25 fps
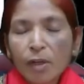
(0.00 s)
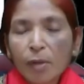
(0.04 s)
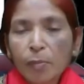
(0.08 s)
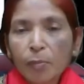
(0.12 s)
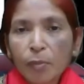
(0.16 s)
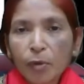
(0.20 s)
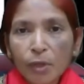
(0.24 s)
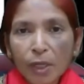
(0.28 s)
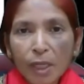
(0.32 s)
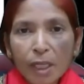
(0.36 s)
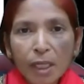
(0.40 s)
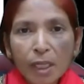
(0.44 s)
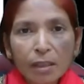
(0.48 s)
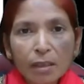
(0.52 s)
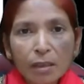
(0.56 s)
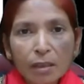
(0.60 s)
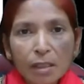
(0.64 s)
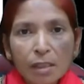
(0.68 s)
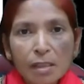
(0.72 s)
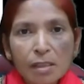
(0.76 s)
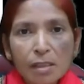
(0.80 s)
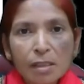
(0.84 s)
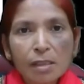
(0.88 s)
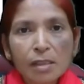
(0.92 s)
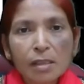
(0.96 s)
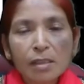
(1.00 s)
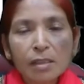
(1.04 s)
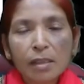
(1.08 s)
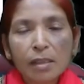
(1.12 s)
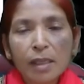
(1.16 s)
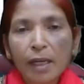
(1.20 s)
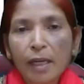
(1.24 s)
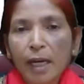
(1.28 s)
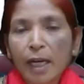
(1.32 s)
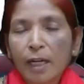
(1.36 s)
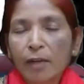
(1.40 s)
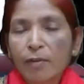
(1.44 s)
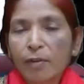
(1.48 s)
putting this
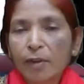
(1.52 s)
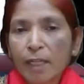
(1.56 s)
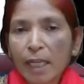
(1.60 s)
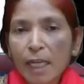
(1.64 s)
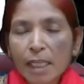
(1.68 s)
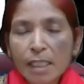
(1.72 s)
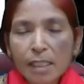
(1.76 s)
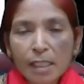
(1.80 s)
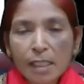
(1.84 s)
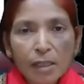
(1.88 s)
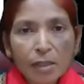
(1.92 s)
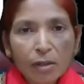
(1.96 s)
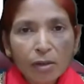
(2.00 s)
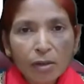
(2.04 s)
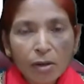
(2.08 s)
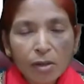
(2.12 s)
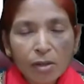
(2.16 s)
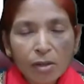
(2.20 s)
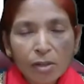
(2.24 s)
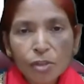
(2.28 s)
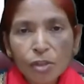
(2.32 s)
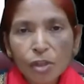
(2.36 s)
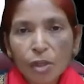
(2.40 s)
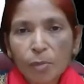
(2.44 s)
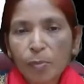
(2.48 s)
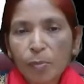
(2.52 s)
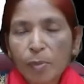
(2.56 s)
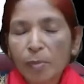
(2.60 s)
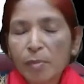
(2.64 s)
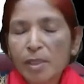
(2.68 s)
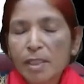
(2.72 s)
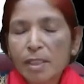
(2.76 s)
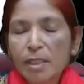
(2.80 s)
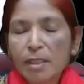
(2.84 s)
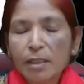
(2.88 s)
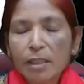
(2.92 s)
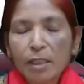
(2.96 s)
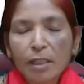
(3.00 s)
advertising cost or
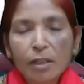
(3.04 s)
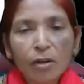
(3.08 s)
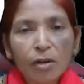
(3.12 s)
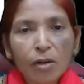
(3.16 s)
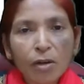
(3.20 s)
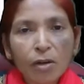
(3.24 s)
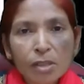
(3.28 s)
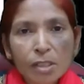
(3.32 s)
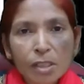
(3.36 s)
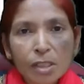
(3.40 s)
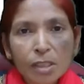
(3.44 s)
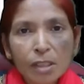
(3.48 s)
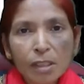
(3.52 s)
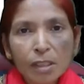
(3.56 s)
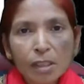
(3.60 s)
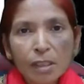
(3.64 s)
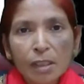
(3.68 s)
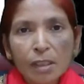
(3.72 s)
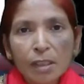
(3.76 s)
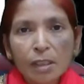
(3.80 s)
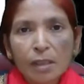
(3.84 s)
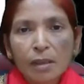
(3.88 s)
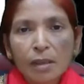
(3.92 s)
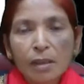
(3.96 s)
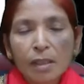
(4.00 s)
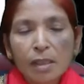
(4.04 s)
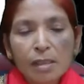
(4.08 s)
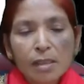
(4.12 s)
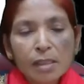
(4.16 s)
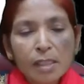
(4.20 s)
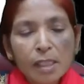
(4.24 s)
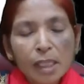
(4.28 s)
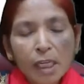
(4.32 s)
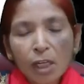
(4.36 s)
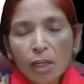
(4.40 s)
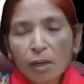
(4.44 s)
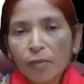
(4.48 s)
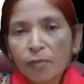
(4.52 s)
publicity cost, the
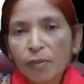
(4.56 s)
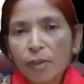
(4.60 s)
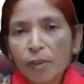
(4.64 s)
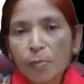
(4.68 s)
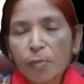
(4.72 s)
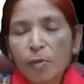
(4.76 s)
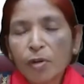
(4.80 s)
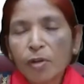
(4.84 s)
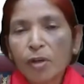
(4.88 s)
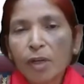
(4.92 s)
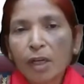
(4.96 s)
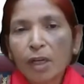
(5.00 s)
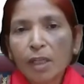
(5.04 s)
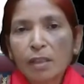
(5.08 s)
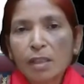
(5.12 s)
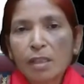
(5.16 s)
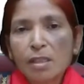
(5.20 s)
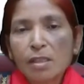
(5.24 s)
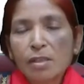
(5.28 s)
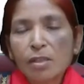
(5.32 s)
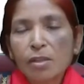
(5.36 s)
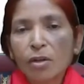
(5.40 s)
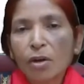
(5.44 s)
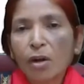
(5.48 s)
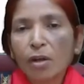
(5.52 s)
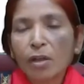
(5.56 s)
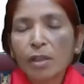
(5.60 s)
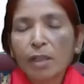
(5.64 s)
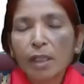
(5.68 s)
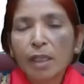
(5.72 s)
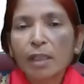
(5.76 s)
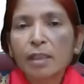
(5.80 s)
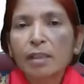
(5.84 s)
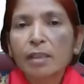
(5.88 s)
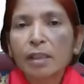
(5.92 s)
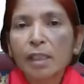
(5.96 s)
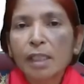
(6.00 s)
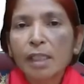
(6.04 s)
sale of the product is not
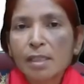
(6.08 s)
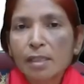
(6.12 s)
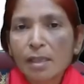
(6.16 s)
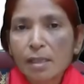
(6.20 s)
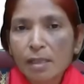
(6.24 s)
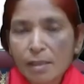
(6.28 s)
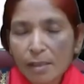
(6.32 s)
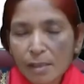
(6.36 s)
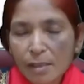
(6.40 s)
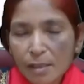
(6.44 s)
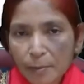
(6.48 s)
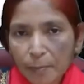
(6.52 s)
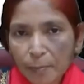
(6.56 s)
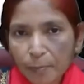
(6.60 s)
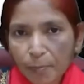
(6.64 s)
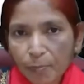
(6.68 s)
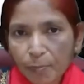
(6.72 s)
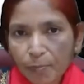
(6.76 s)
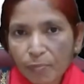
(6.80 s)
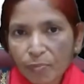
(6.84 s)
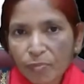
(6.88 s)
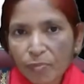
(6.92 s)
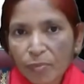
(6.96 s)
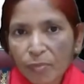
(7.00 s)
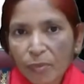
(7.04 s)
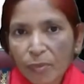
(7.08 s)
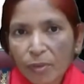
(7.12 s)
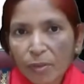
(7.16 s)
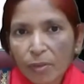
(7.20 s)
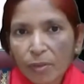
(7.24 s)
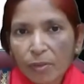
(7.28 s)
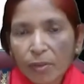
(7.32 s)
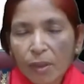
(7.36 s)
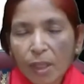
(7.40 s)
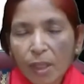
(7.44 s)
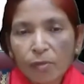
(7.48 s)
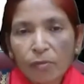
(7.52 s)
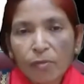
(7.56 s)
increases,
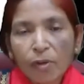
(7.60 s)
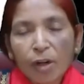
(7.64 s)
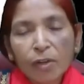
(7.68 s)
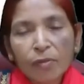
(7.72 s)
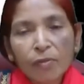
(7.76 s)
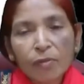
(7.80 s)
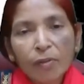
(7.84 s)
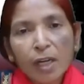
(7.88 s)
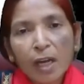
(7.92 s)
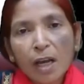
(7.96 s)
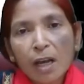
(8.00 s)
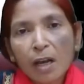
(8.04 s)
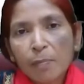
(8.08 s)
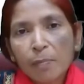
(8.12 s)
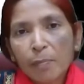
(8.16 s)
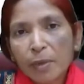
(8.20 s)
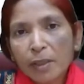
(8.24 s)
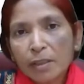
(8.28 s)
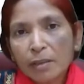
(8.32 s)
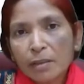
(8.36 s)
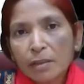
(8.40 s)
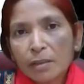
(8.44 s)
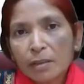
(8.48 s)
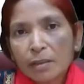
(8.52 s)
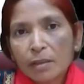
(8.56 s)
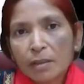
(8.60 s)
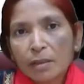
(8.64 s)
then what will happen?